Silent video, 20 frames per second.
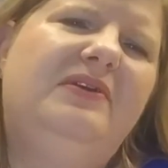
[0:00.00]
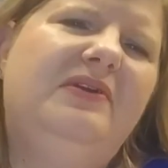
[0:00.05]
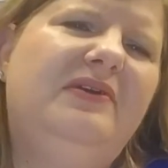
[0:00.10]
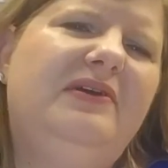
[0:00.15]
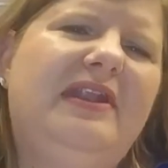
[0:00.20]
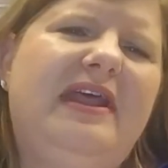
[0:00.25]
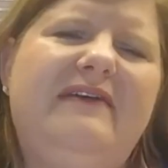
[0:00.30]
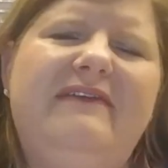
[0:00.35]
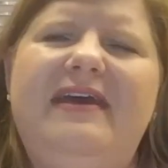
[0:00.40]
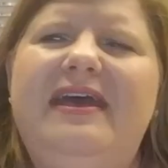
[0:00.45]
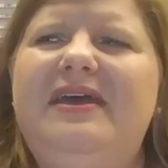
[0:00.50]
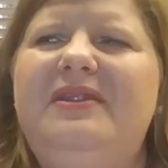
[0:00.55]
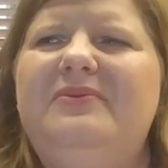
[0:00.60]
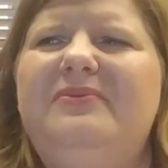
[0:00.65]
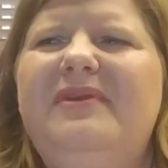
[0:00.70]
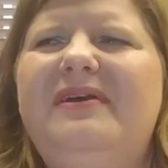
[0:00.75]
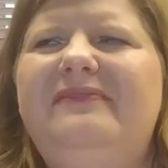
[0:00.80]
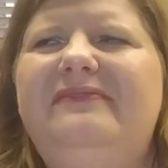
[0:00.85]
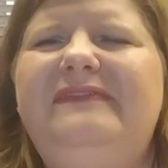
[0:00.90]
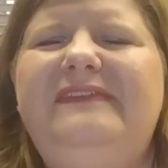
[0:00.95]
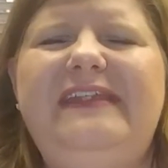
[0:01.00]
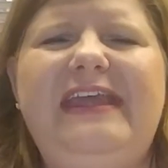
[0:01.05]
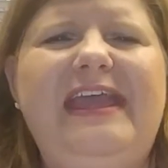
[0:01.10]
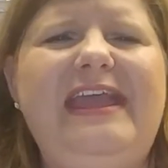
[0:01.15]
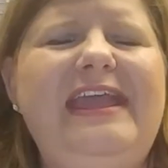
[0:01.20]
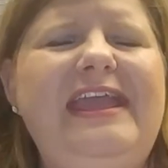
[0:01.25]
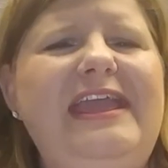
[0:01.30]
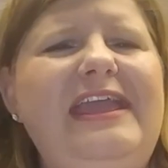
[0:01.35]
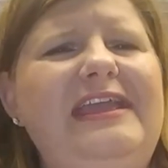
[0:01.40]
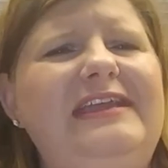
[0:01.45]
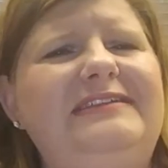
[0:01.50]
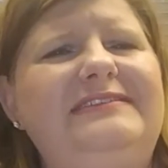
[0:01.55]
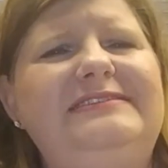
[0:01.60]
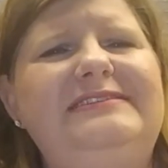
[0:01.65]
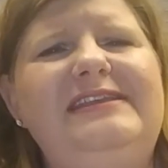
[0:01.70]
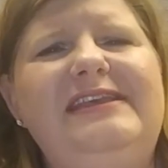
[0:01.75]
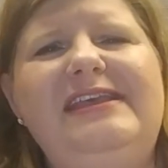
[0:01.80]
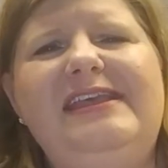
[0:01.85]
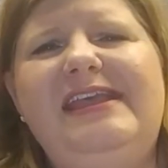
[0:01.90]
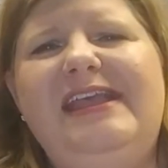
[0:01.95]
I've had a rough day and,
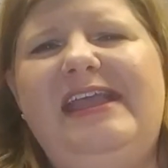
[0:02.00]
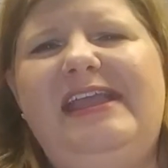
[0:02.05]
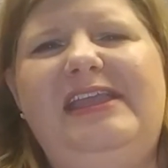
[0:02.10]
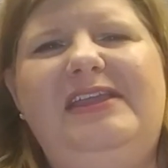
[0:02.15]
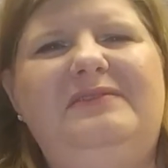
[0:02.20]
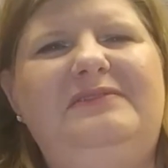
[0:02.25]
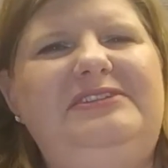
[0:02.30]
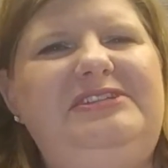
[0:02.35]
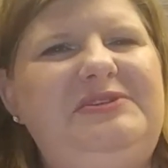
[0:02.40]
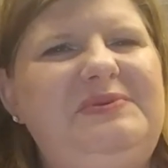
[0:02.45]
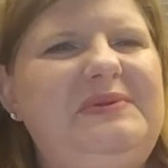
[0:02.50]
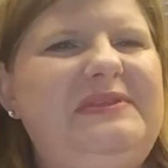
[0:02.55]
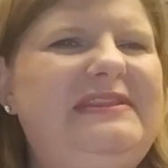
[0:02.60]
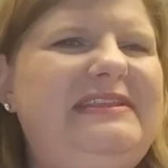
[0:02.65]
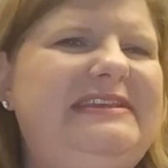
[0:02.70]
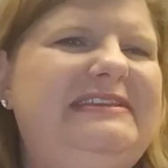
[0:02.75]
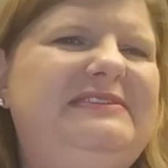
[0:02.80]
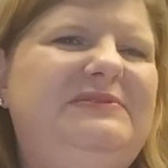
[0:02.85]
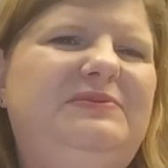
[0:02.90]
you know, doing this will